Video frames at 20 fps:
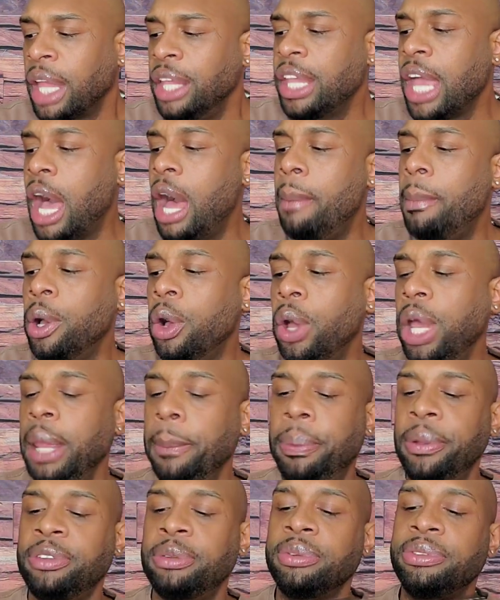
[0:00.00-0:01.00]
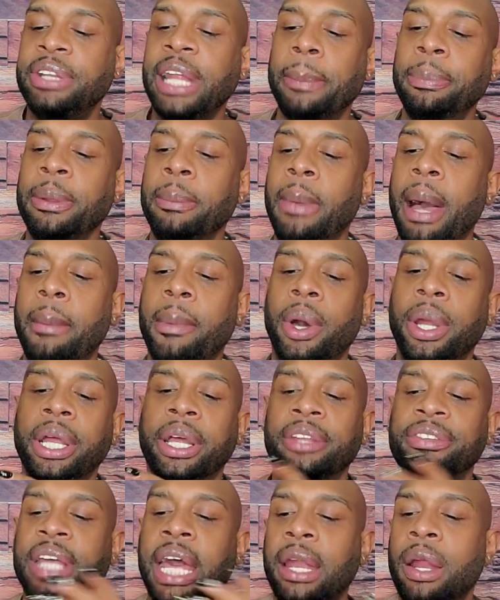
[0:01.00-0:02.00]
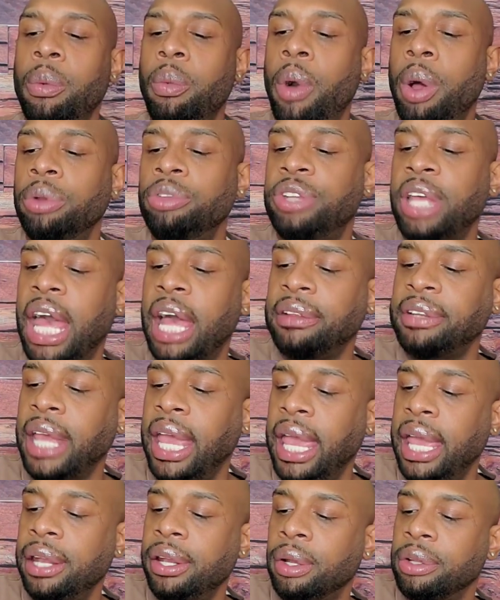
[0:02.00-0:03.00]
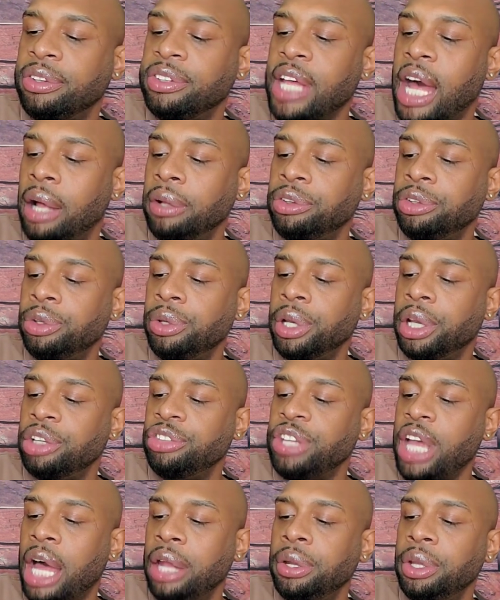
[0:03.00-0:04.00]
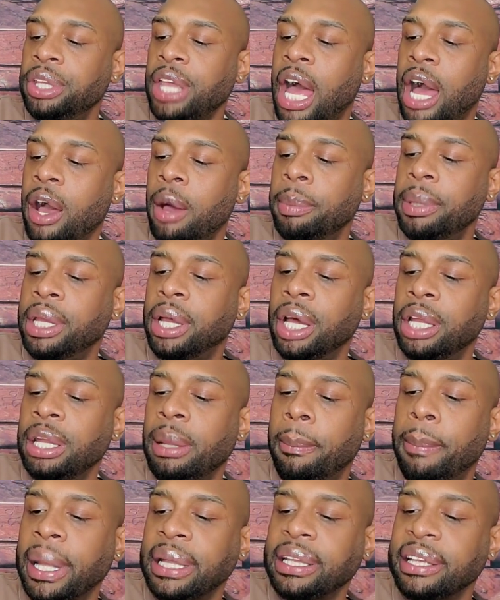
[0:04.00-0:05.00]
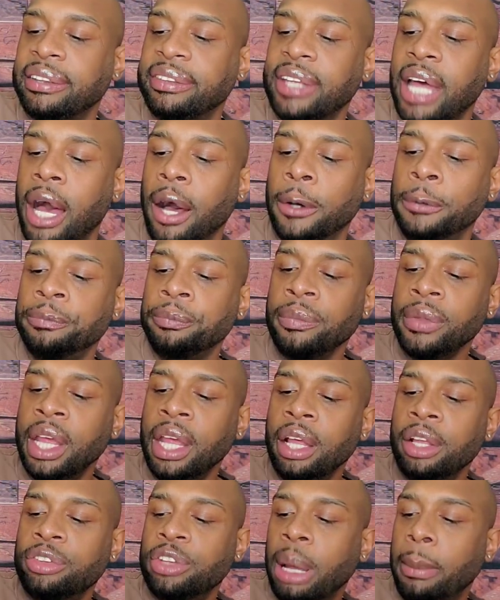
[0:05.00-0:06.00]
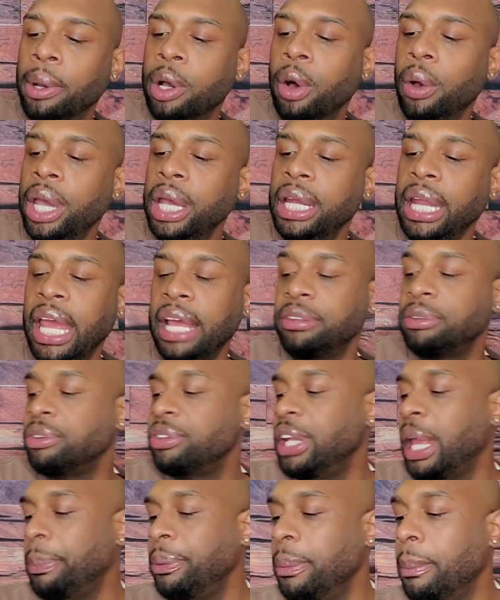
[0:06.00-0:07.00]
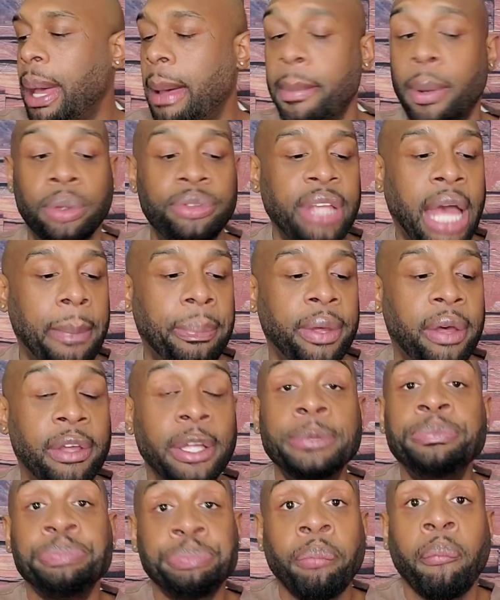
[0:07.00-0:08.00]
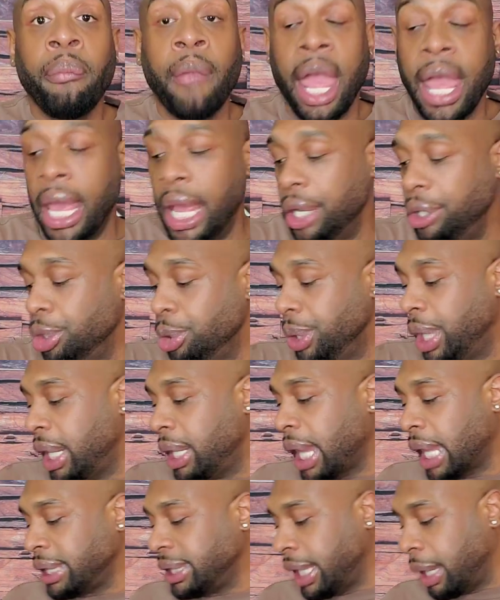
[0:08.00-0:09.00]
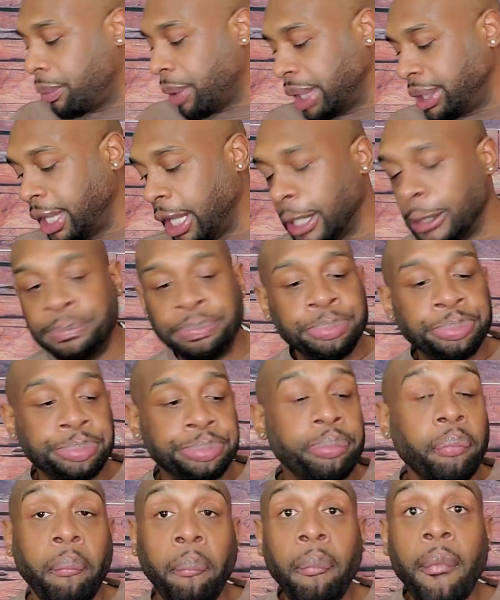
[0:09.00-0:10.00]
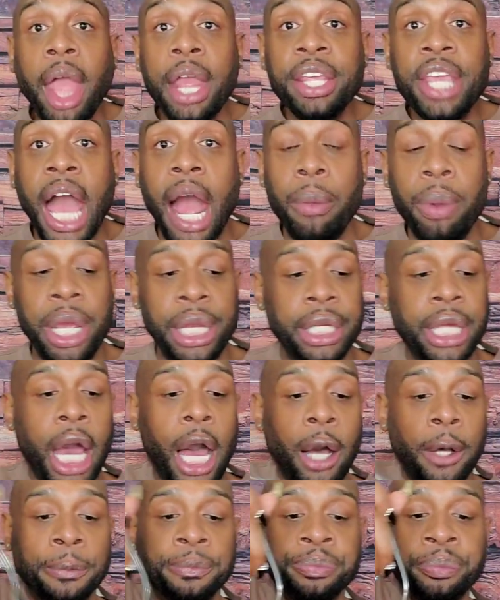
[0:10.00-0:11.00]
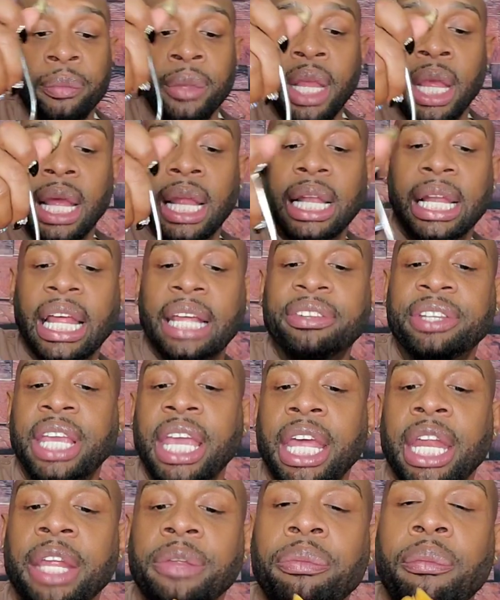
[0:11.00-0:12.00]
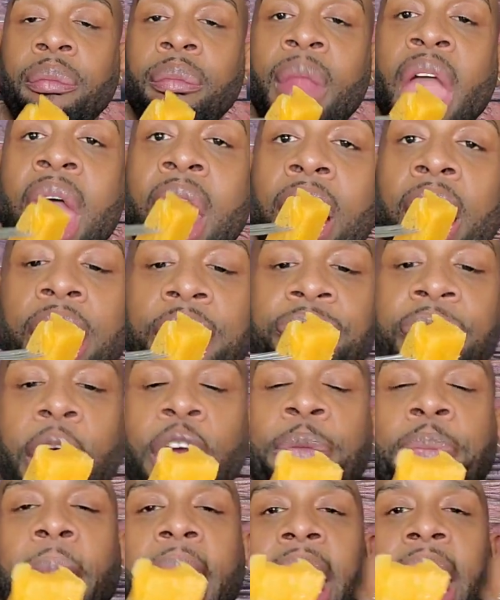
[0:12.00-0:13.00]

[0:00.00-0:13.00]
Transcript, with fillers: Y'all, I'm going to go ahead and put some slap your mama on it because I don't want to have to add no salt to it because y'all know y'all going to be cutting up about the salt. So I'm going to go ahead and add some slap your mama on top of it and do that like that right now. Y'all ready to go? Let's get it. First